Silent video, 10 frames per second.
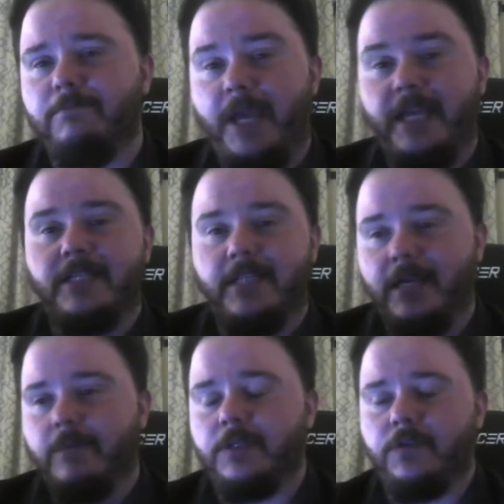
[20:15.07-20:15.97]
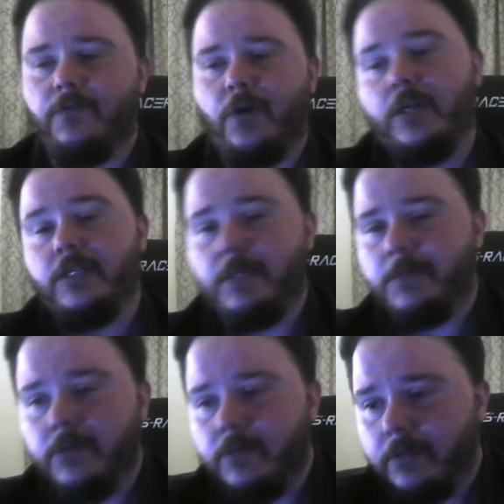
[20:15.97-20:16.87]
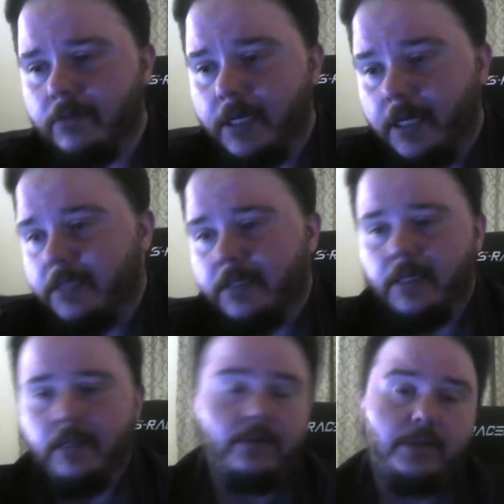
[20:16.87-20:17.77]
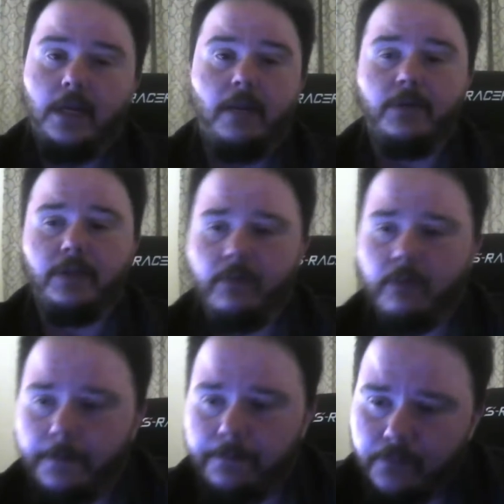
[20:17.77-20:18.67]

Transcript: bank scams and frauds. Absolutely, and that's again, there's scammers everywhere.